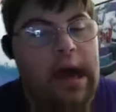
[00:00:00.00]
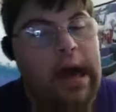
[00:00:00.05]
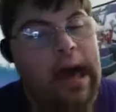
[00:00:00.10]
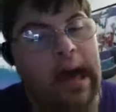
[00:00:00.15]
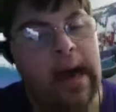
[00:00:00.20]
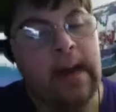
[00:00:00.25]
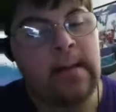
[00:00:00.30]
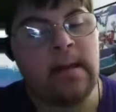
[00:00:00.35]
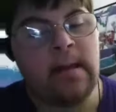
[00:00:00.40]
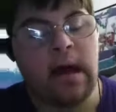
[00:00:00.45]

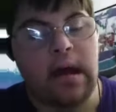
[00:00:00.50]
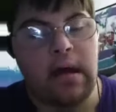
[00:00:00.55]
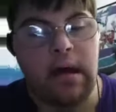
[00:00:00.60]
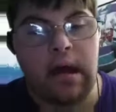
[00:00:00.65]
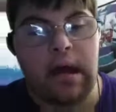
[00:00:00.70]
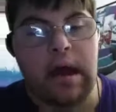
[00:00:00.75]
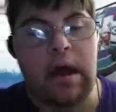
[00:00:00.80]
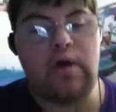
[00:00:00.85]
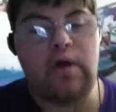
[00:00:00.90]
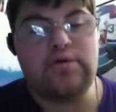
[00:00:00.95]

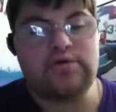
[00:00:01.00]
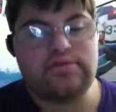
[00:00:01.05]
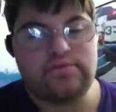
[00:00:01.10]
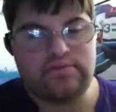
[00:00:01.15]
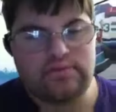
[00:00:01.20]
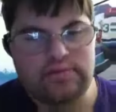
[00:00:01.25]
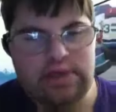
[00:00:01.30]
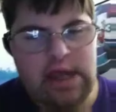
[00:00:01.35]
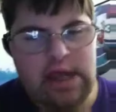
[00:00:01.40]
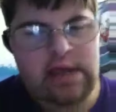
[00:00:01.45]
I'll
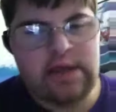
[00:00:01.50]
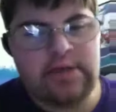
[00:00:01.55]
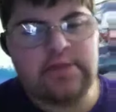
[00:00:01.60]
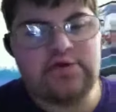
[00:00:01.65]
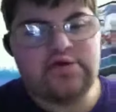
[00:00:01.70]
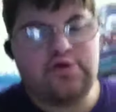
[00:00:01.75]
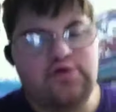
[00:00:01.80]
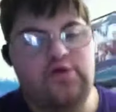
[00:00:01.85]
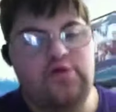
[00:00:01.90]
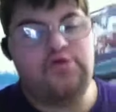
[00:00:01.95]
tell you the
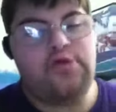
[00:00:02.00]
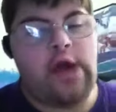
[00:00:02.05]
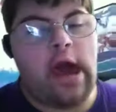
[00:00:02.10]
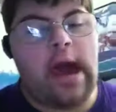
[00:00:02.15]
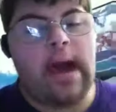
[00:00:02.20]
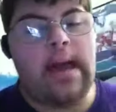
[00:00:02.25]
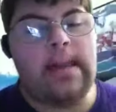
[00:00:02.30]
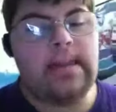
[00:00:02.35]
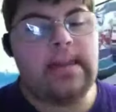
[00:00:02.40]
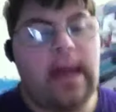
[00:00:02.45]
truth,
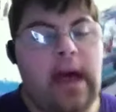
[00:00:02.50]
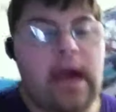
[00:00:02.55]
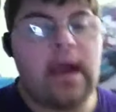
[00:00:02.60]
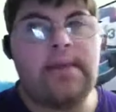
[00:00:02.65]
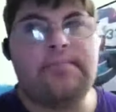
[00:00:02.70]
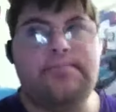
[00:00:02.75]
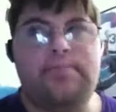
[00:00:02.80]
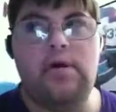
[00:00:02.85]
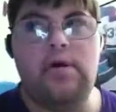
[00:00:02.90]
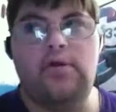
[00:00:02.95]
I
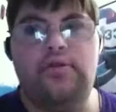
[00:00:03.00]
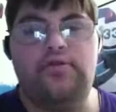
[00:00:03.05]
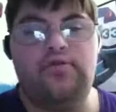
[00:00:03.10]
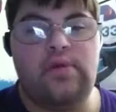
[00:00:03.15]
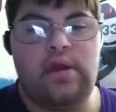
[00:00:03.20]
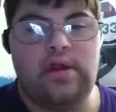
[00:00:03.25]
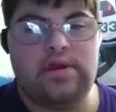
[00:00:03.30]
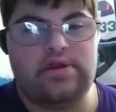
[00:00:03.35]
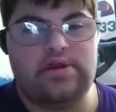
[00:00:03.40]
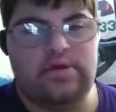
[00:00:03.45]
like both
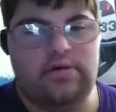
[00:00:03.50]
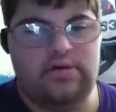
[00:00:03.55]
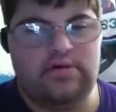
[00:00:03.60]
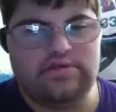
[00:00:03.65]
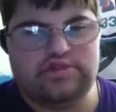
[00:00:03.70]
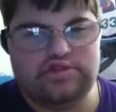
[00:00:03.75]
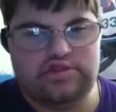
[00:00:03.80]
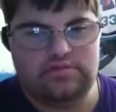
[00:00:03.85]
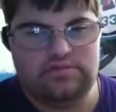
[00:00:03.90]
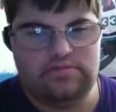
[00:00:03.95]

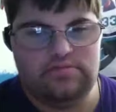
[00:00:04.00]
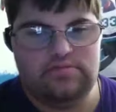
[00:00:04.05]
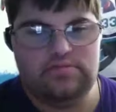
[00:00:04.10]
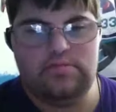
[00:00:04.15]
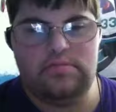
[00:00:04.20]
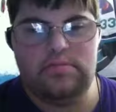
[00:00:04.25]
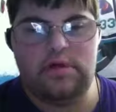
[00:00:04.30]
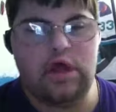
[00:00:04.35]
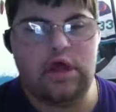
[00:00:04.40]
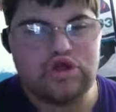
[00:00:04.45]
wrestlers.
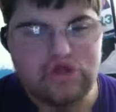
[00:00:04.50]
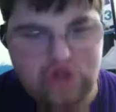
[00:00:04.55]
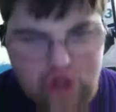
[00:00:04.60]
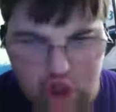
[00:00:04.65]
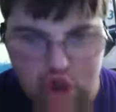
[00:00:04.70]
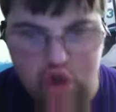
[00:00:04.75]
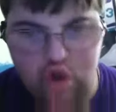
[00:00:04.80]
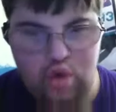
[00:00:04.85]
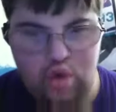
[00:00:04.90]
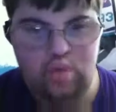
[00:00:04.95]
I
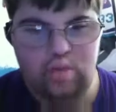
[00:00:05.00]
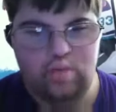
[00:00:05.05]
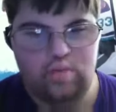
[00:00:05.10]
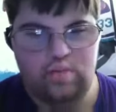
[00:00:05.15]
do.